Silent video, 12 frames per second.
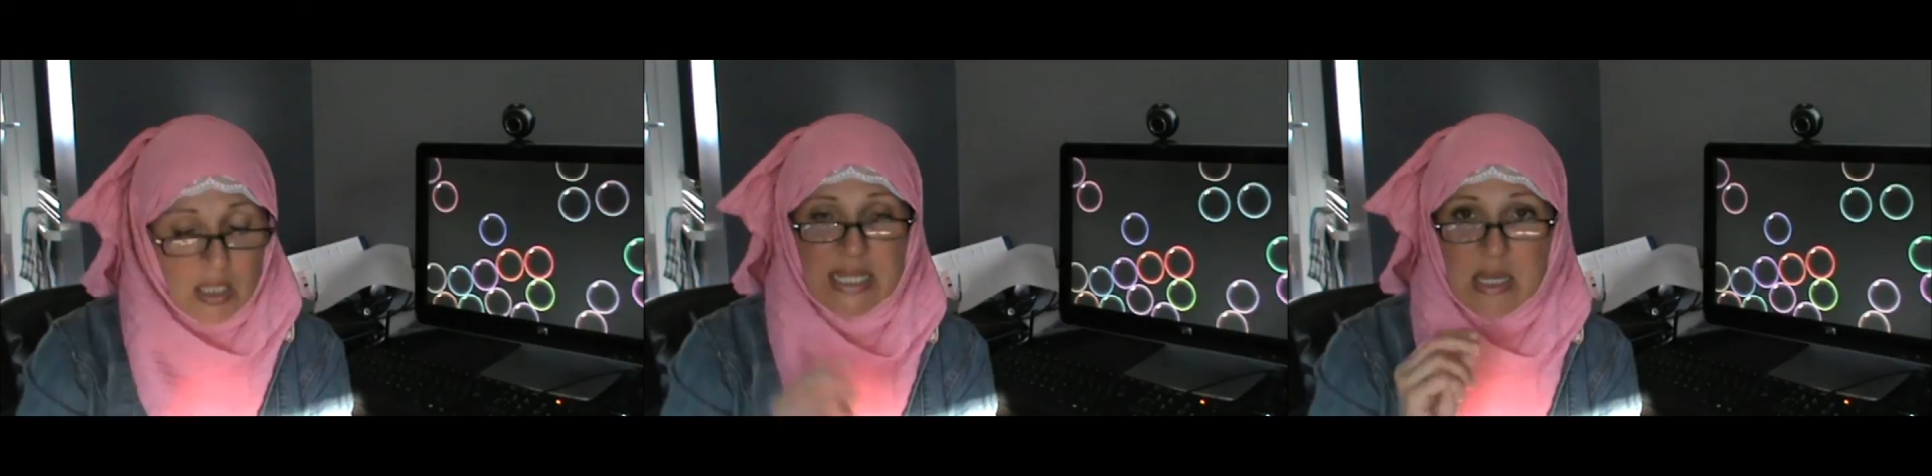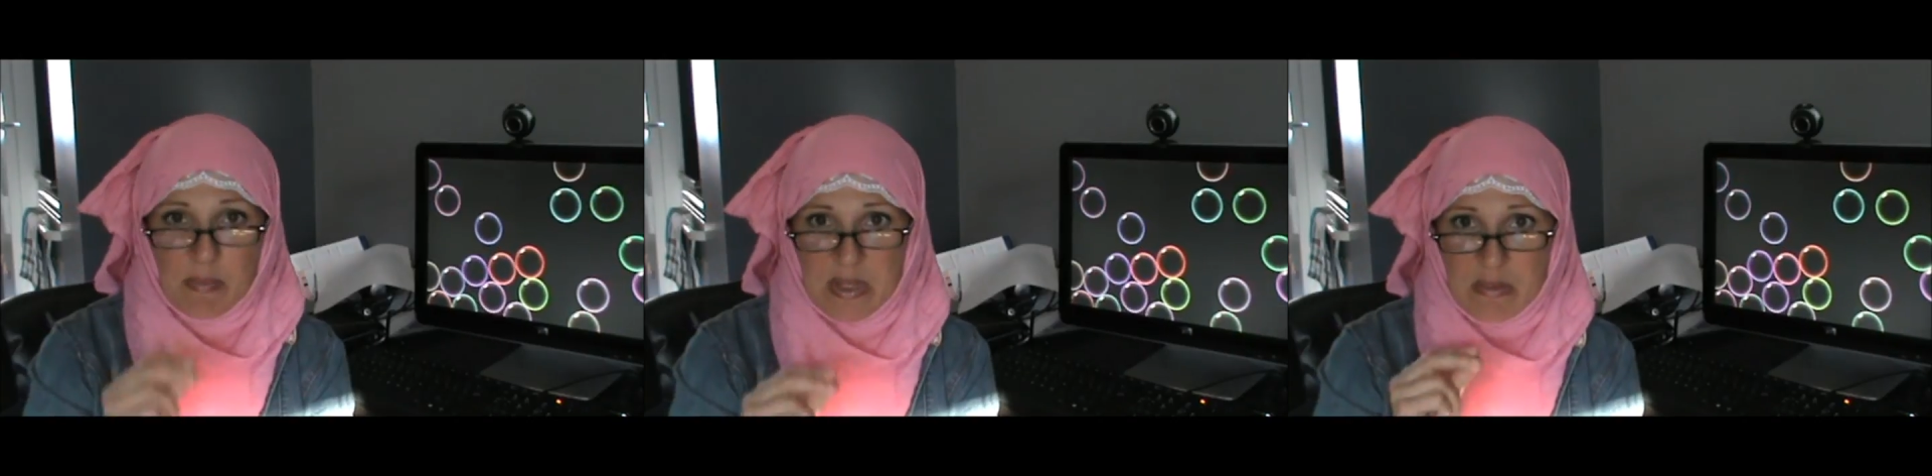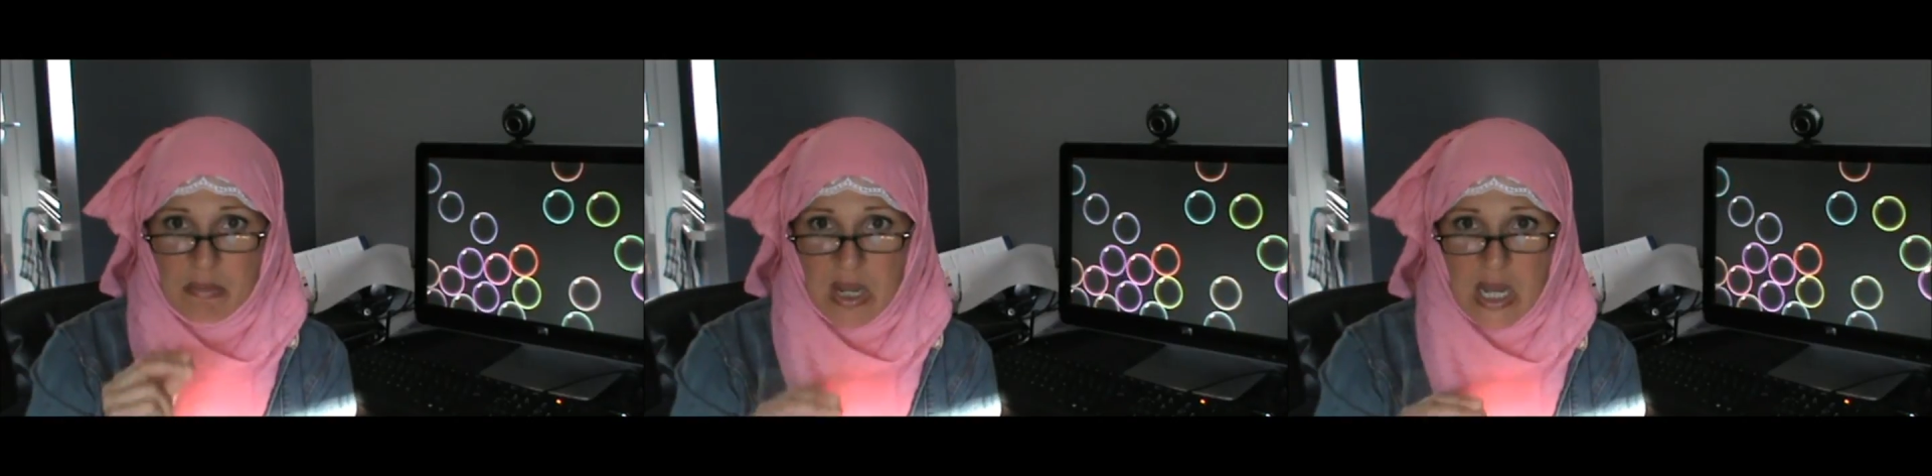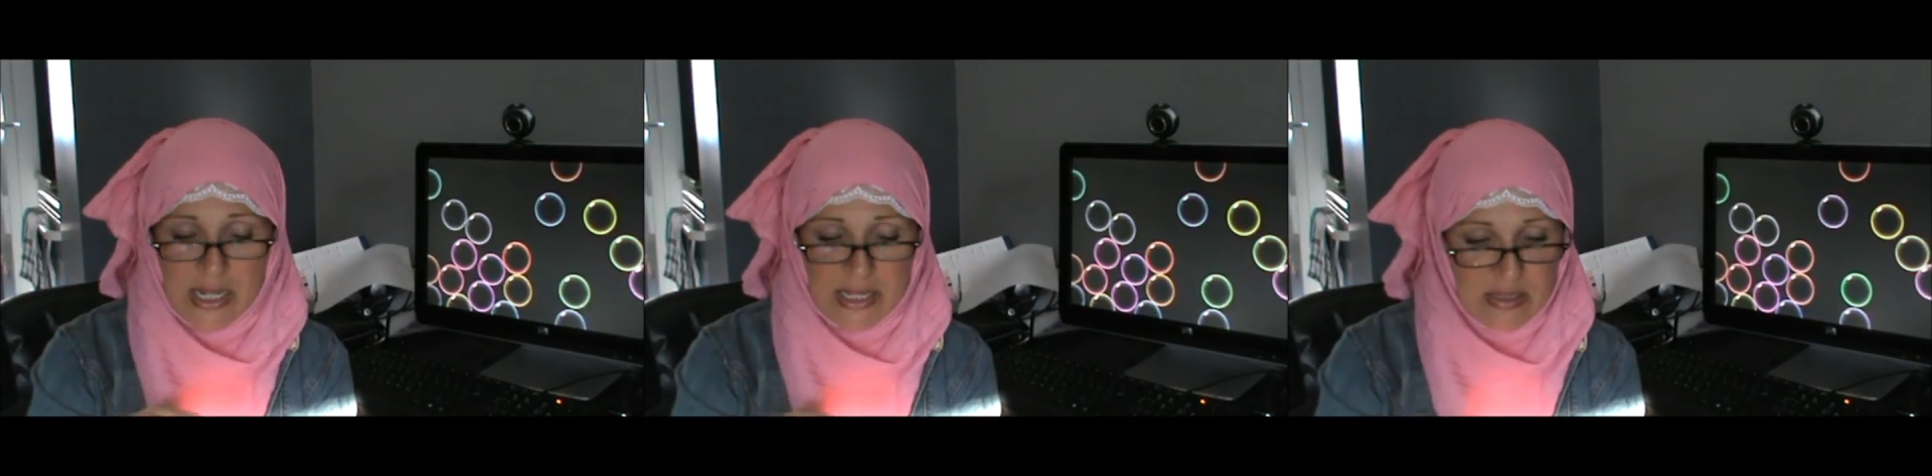keep in
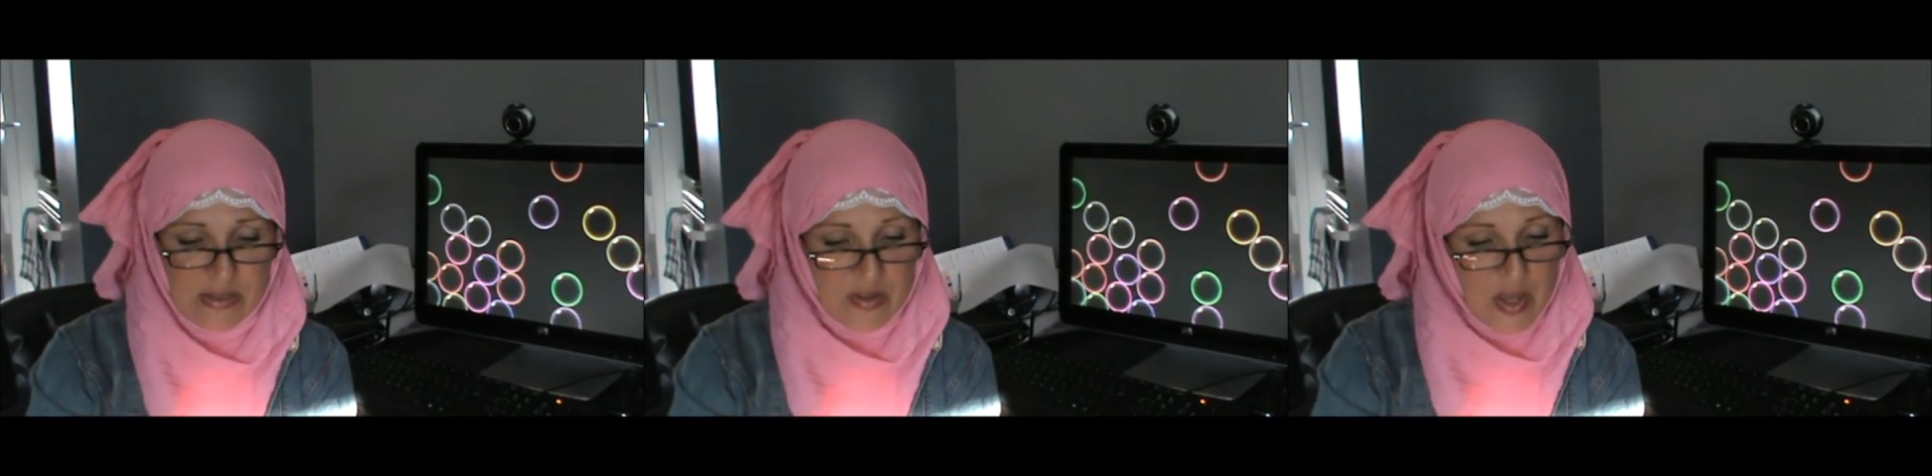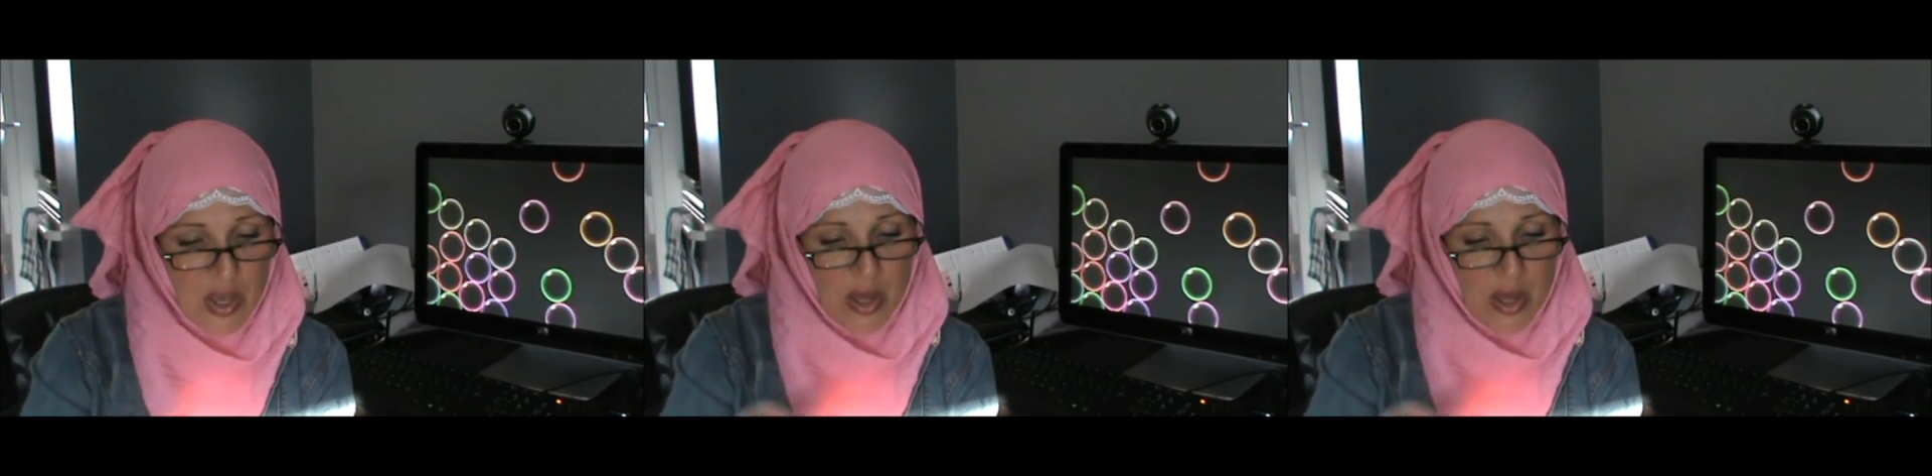mind